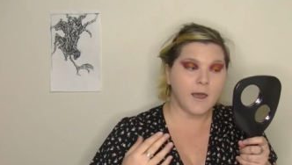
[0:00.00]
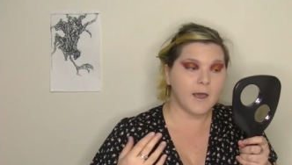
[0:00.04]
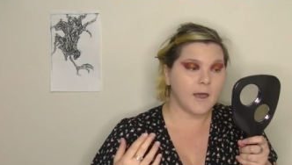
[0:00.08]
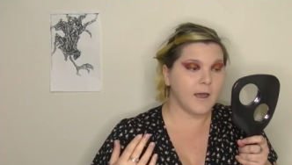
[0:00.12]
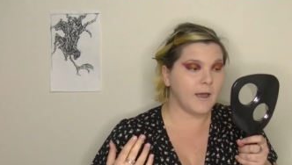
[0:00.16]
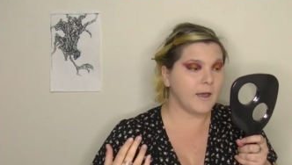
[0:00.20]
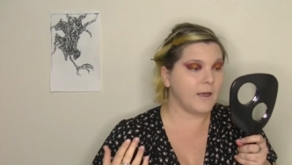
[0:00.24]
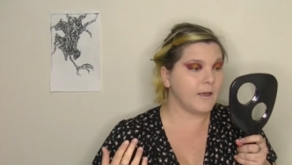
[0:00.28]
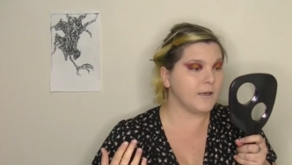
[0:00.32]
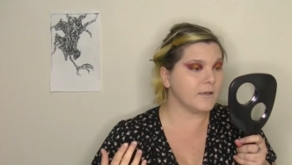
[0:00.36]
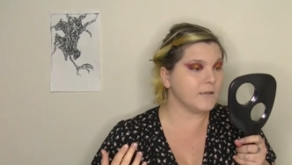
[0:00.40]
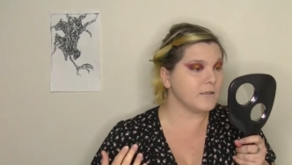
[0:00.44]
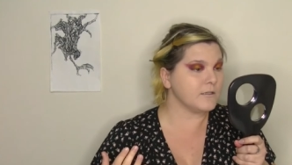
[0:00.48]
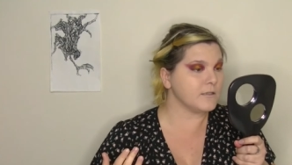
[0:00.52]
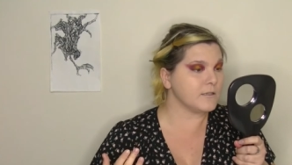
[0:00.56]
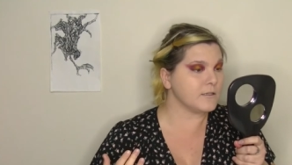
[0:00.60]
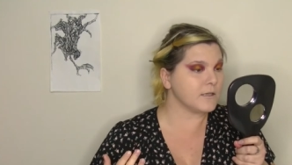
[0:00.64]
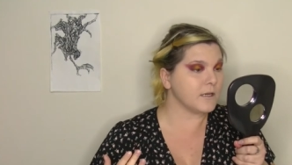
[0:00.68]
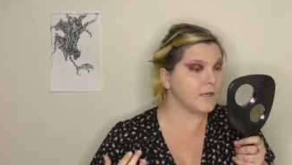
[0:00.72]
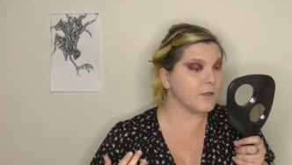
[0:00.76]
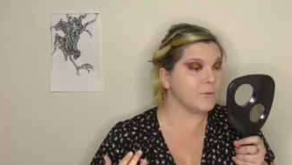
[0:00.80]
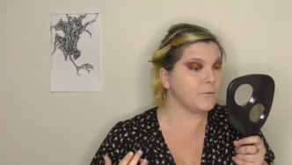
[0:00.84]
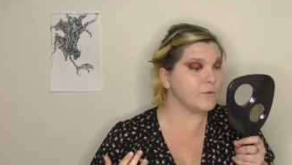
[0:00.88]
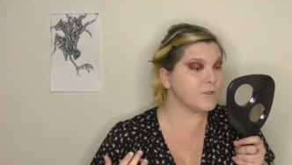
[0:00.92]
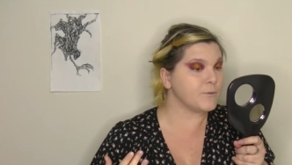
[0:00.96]
and
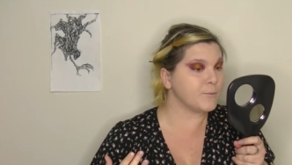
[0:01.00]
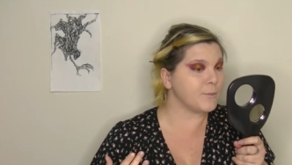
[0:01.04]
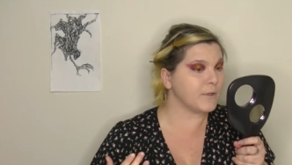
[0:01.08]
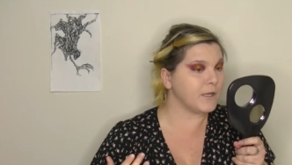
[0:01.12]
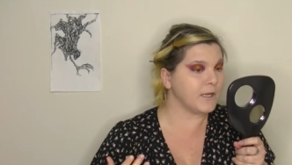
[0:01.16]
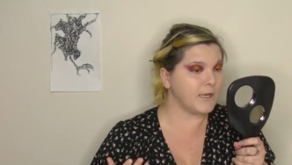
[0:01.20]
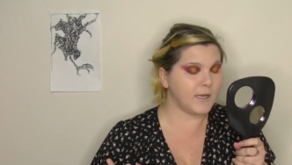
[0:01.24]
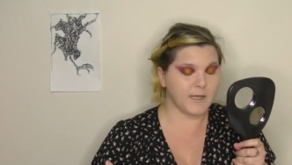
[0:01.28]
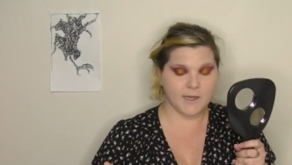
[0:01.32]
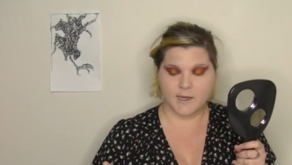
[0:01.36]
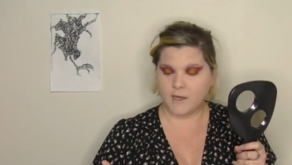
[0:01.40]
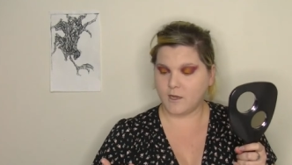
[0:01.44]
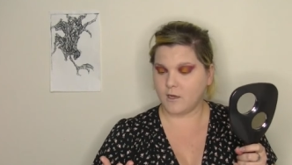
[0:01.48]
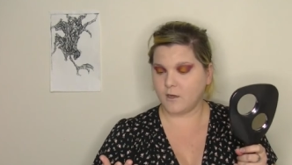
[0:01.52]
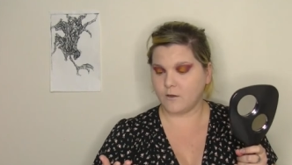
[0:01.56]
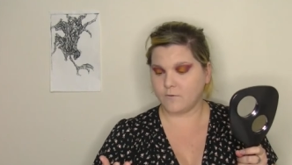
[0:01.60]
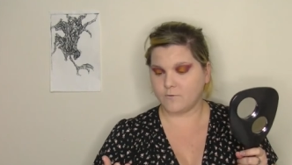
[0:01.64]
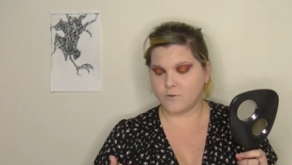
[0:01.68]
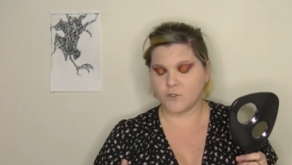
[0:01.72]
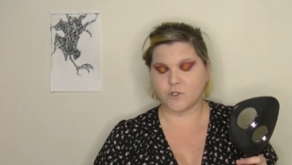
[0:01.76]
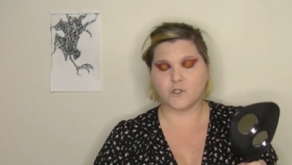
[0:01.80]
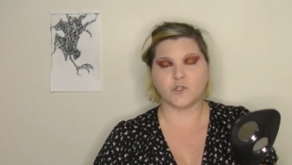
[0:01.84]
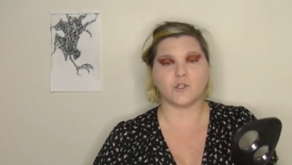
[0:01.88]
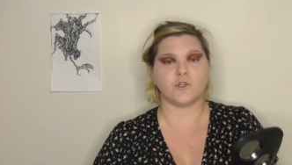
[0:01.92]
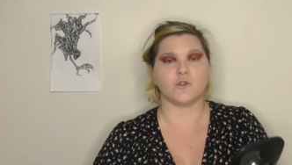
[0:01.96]
it was
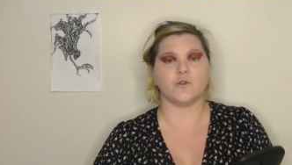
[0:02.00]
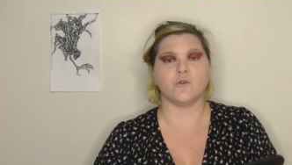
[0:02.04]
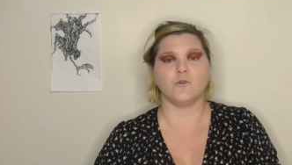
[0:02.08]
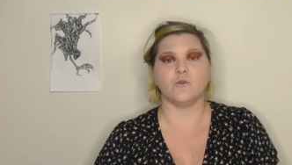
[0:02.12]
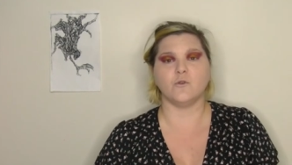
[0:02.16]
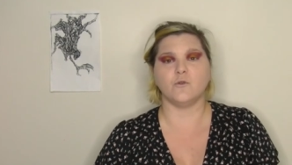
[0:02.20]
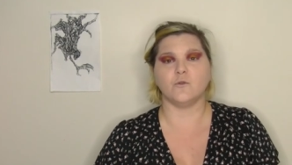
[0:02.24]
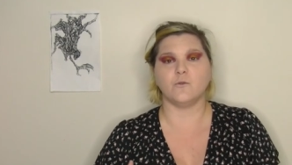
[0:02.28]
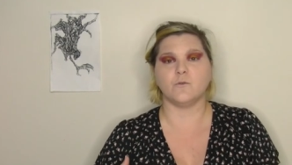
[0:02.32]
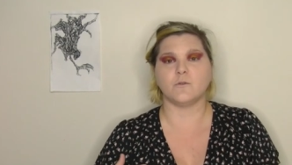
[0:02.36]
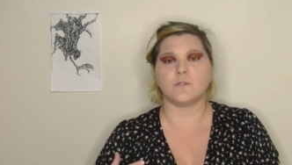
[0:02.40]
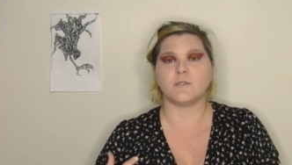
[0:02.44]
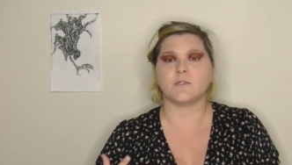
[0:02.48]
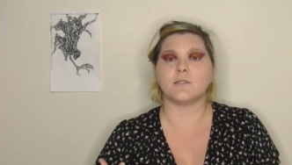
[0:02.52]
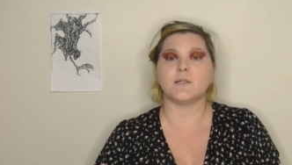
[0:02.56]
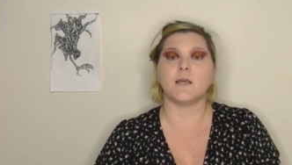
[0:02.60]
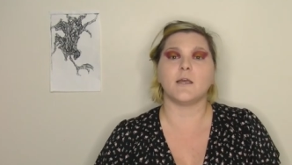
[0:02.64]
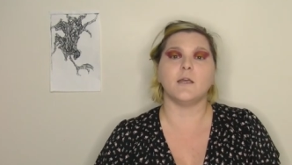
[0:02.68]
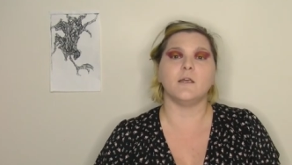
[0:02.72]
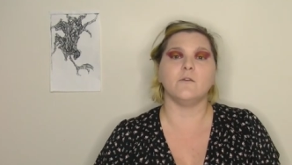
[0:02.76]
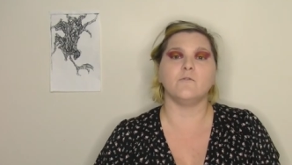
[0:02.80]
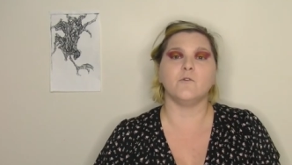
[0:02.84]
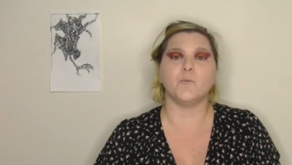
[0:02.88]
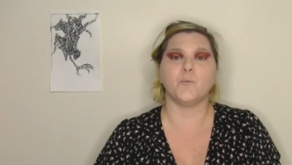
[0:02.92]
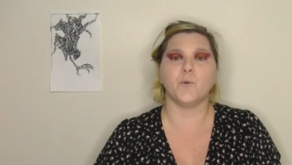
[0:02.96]
believed to
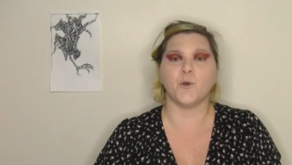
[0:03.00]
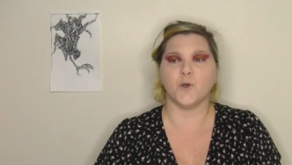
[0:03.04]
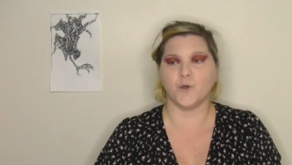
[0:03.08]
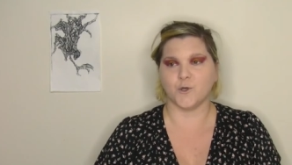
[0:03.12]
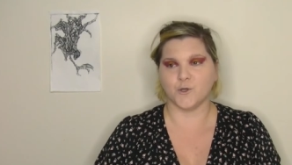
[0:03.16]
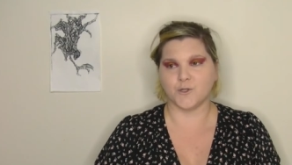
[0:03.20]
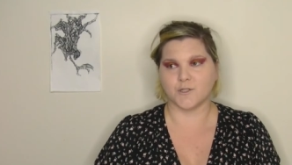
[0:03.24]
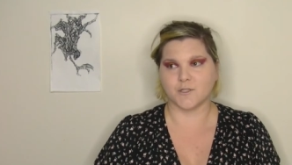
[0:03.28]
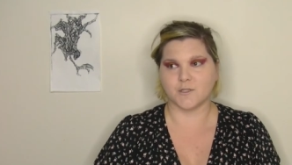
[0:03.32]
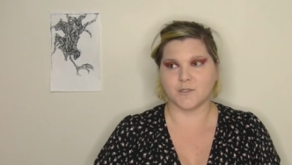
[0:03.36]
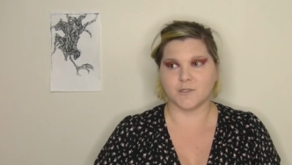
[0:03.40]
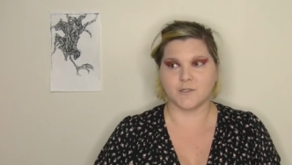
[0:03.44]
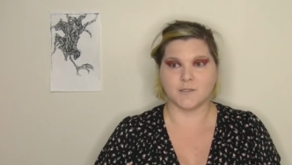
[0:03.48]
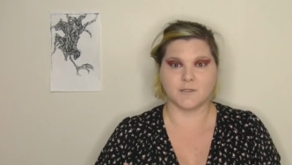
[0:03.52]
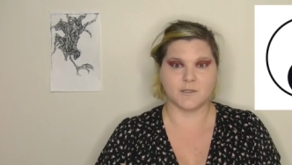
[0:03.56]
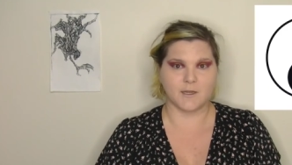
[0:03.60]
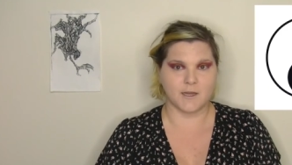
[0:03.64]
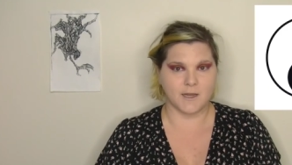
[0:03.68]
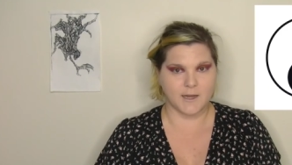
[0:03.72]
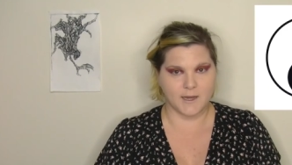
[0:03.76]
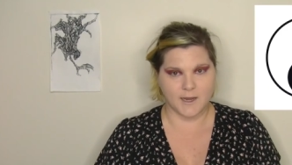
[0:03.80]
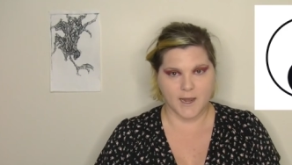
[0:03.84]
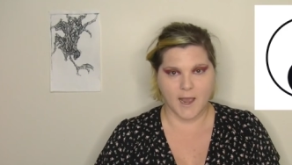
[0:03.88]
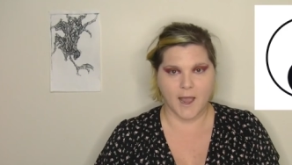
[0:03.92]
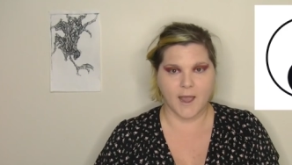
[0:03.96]
save a person's
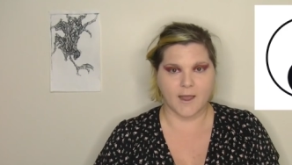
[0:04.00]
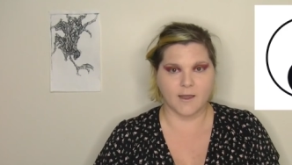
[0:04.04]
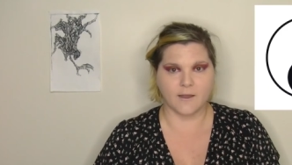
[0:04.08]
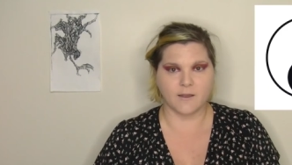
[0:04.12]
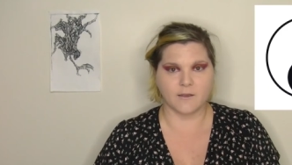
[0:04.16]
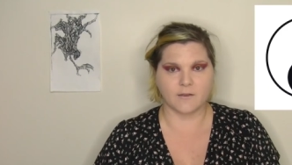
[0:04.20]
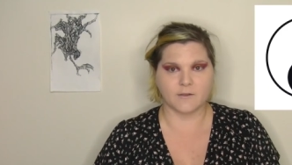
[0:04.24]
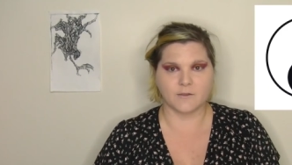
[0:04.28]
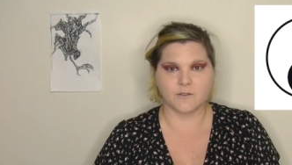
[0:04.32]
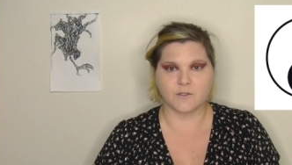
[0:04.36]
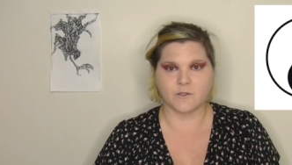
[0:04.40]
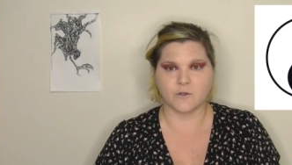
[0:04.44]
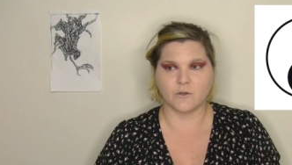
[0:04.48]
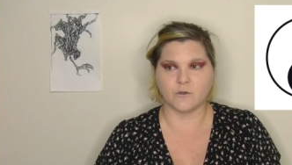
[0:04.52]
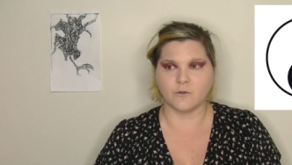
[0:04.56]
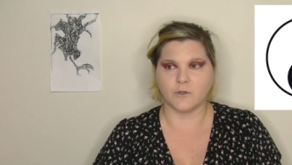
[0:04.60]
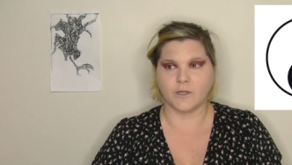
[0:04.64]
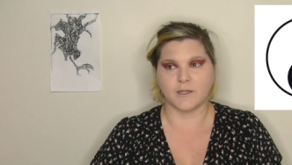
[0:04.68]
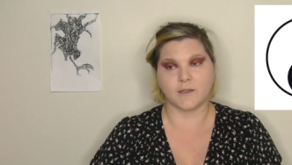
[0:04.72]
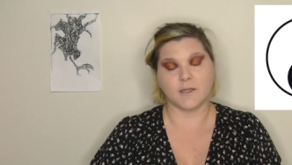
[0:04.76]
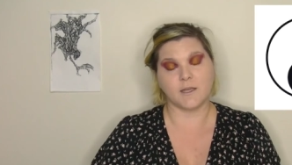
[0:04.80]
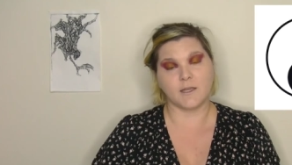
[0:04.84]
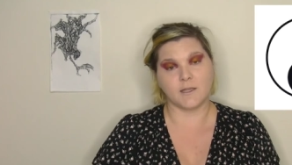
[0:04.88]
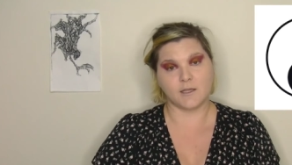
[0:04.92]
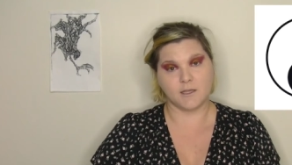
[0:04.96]
yang, so
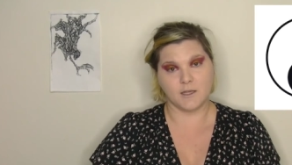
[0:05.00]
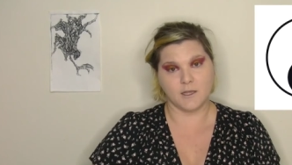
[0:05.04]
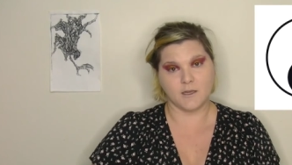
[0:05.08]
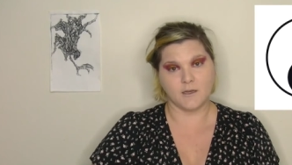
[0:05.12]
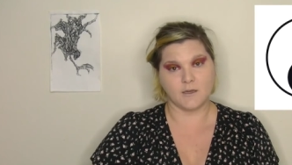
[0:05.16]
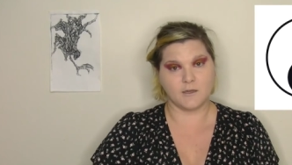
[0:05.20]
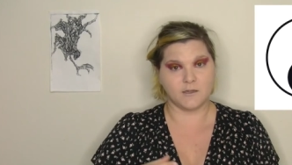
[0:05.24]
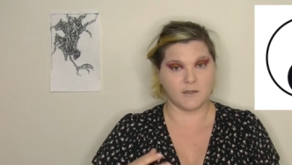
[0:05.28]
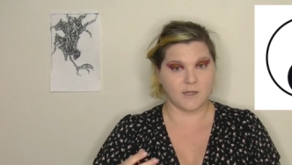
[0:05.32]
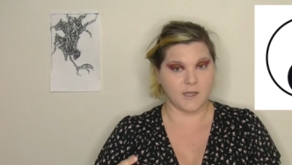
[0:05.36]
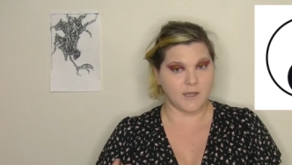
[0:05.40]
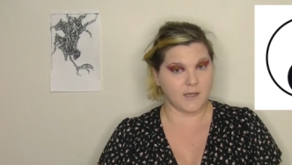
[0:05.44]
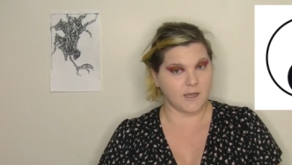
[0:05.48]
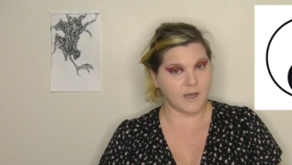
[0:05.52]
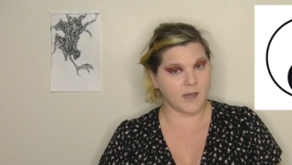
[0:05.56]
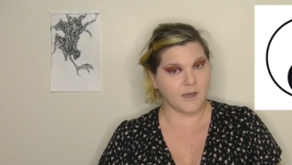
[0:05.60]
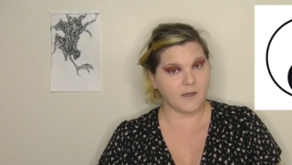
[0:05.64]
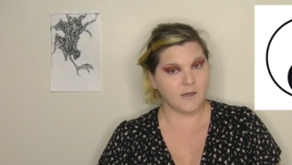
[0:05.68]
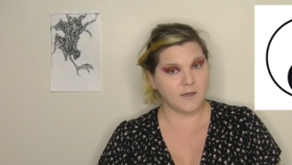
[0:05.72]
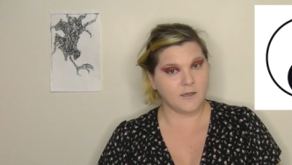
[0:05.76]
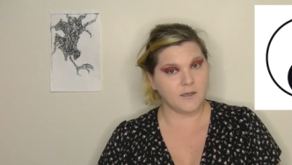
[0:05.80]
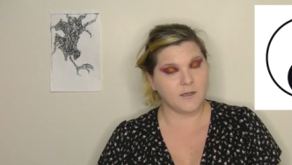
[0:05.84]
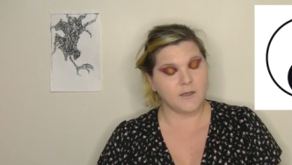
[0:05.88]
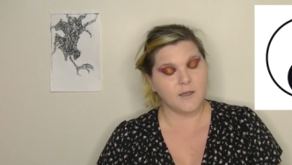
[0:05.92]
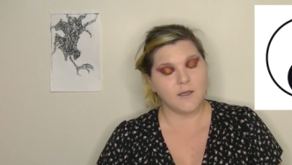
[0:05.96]
like their yin and their
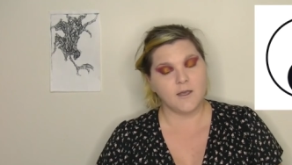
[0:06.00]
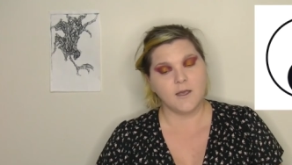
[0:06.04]
yang,